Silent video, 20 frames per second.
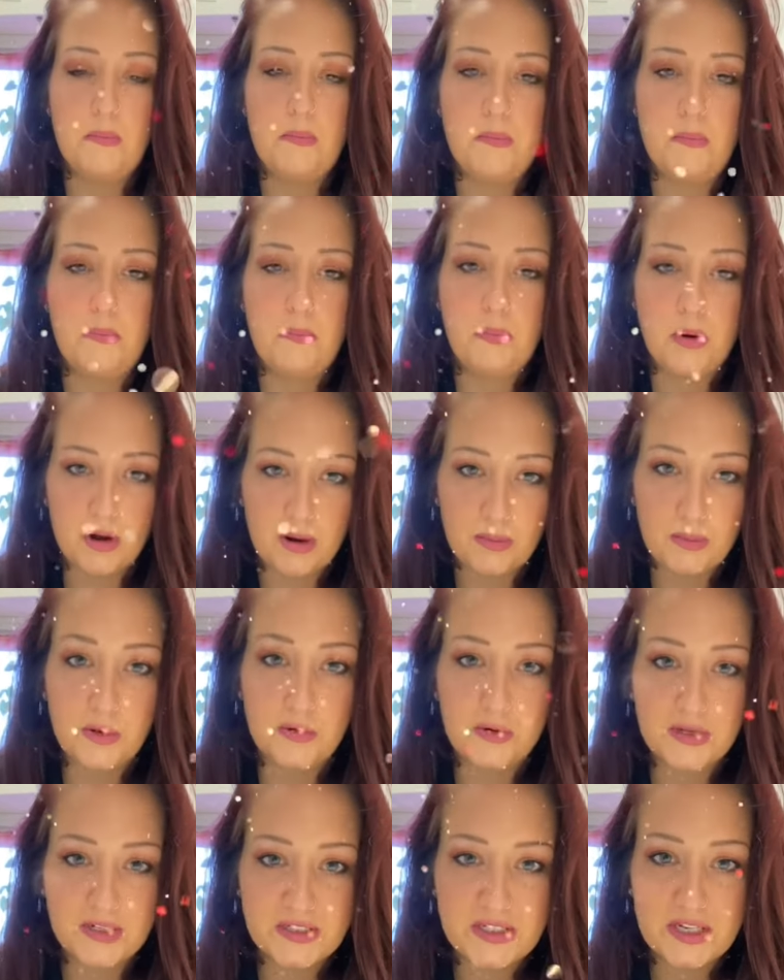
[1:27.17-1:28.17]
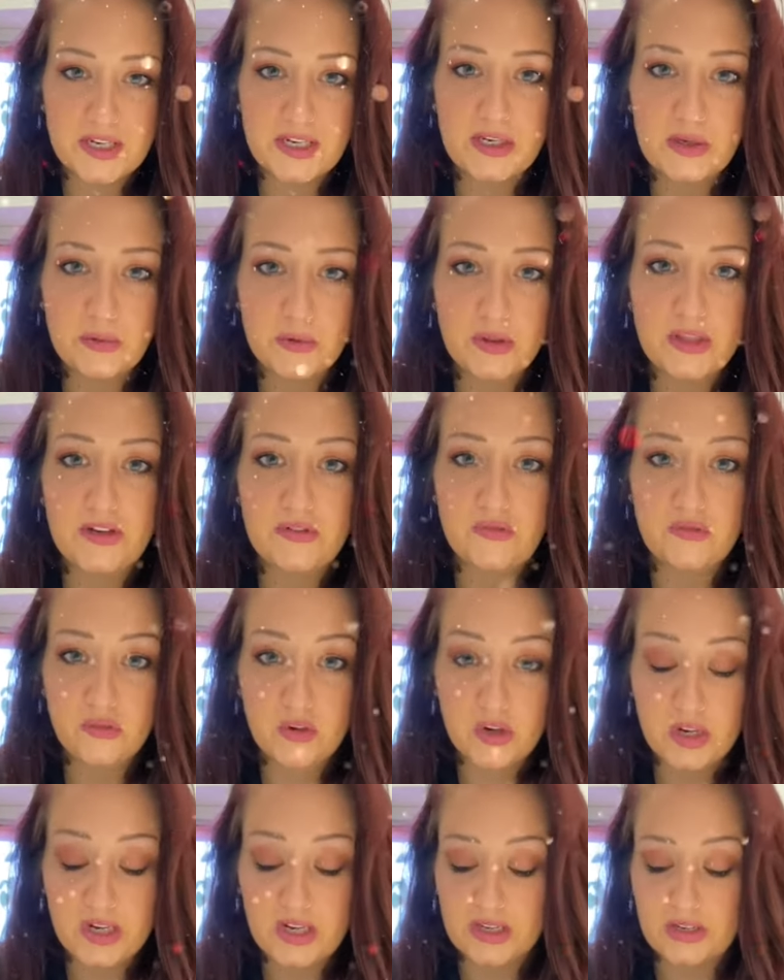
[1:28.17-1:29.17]
but about continually
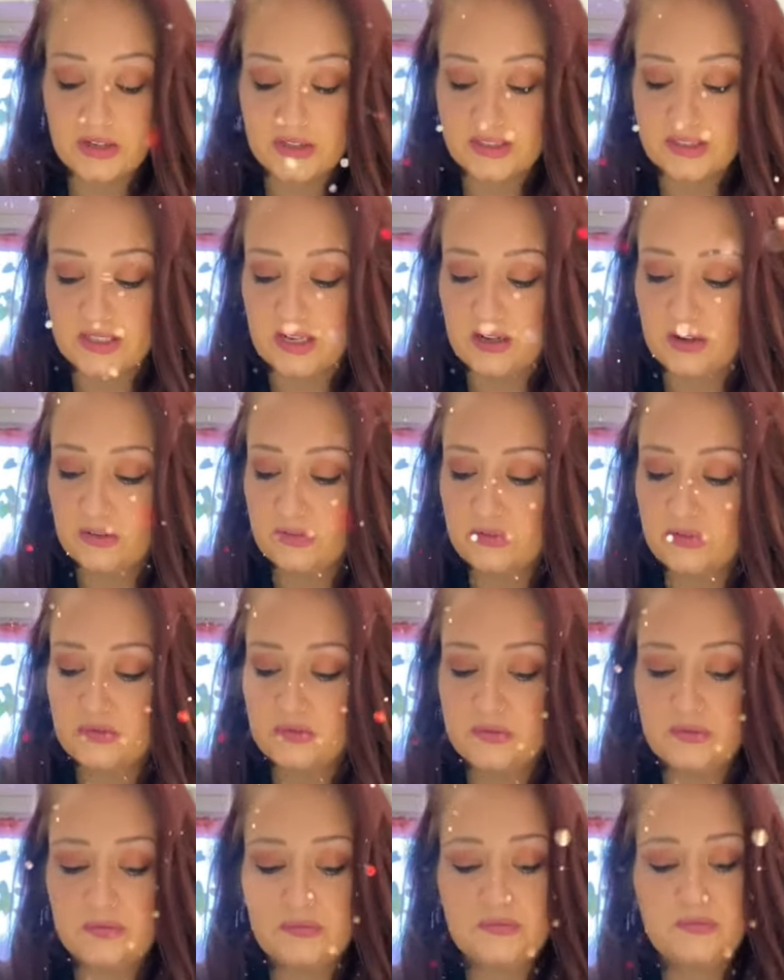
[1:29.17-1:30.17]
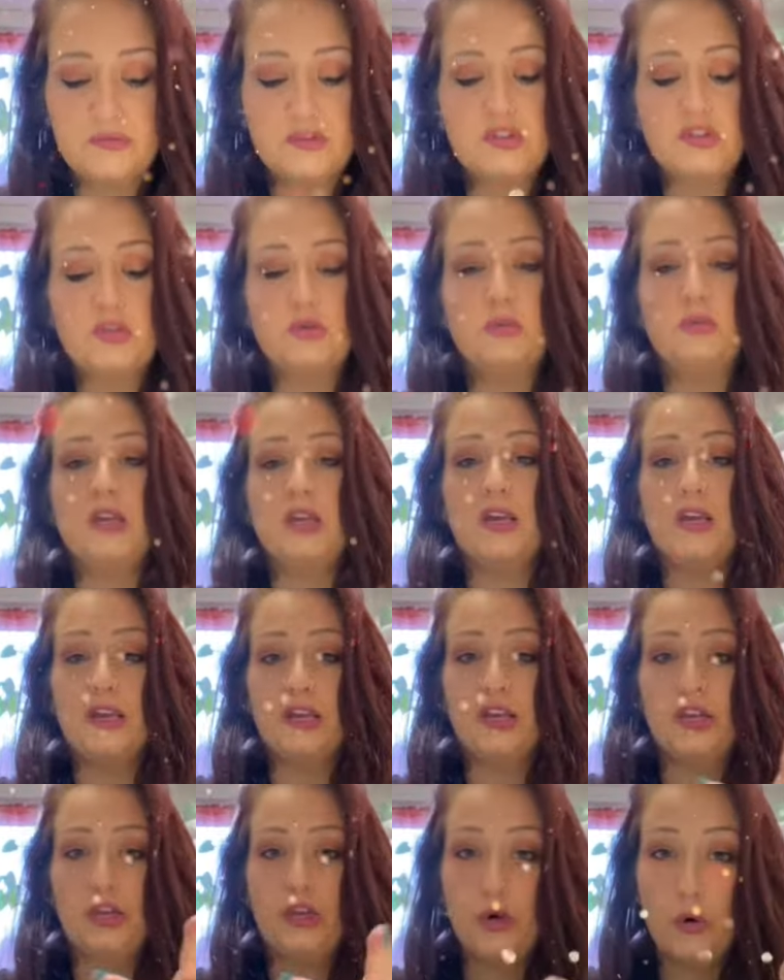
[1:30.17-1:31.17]
freeing yourself to be
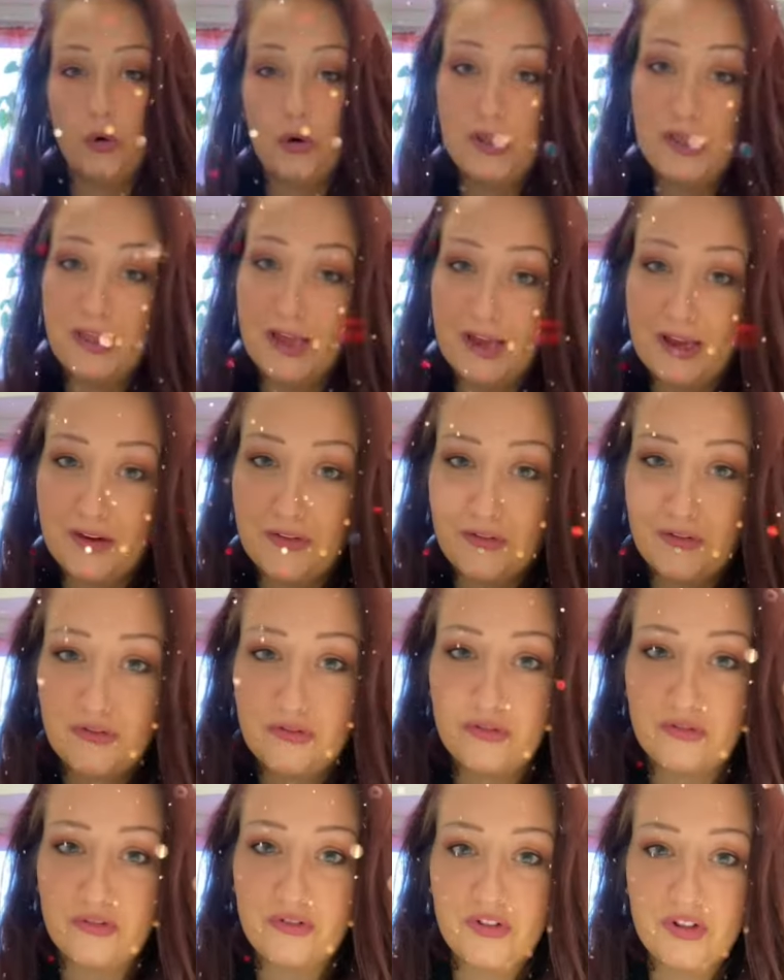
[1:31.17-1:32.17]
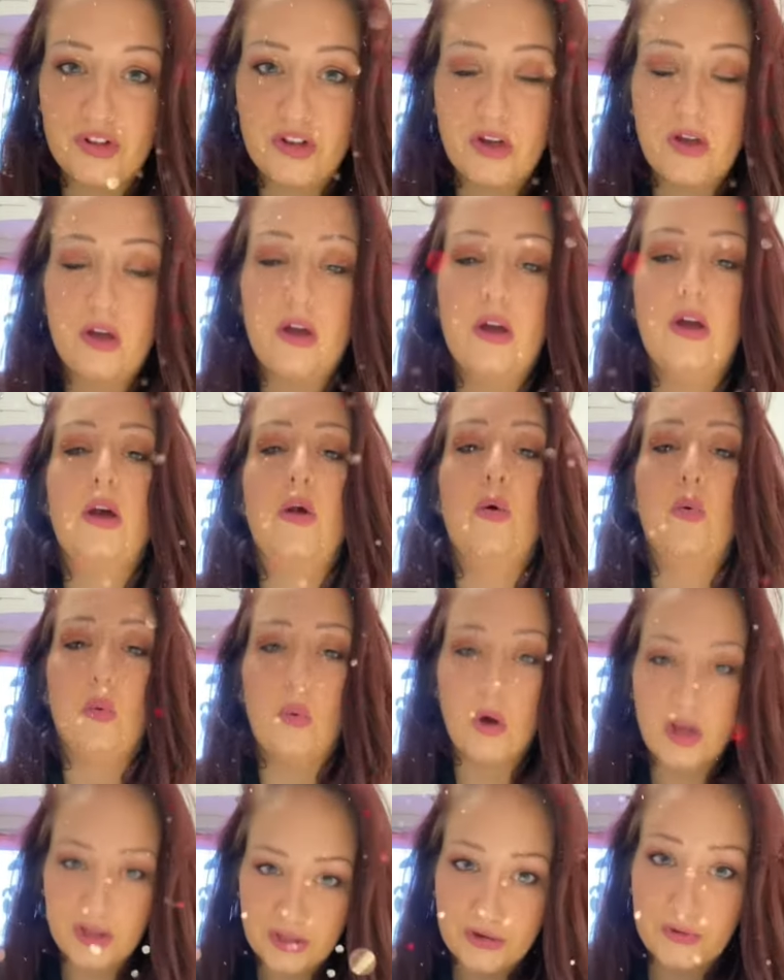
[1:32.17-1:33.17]
in your life
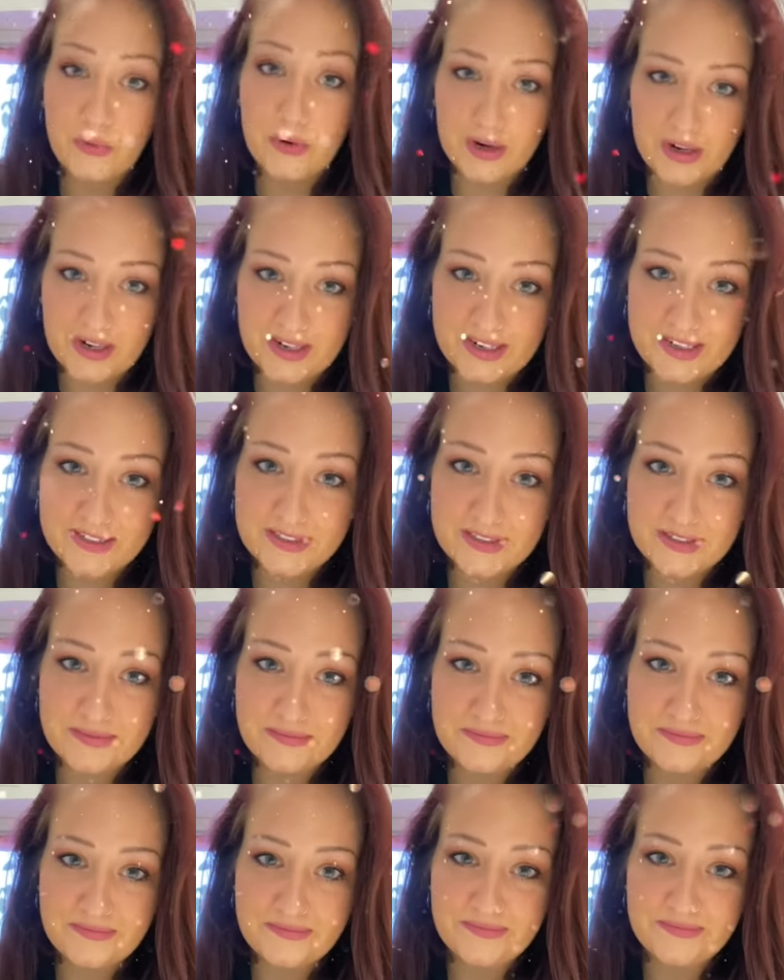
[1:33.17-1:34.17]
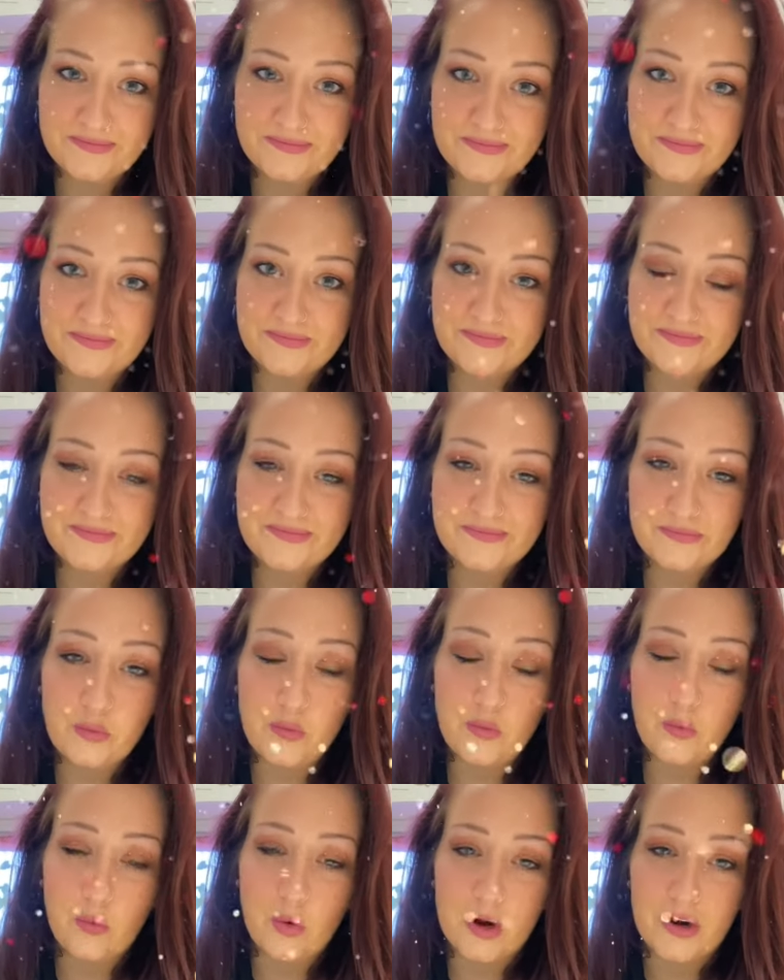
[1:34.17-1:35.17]
while you are in it.
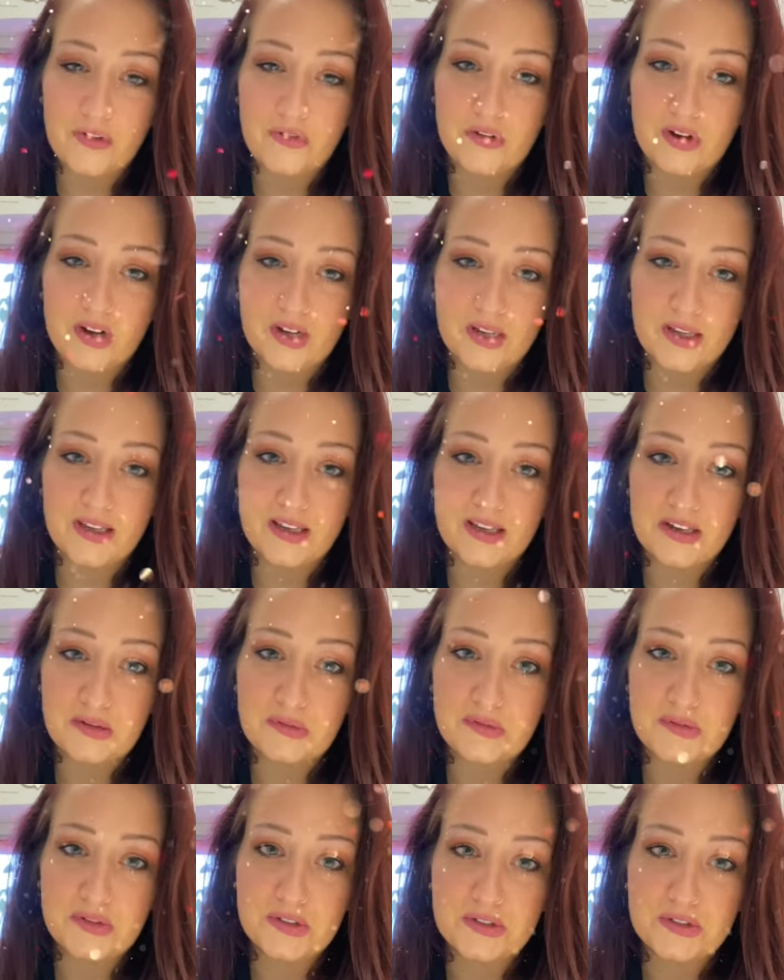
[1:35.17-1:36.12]
What a fucking gift.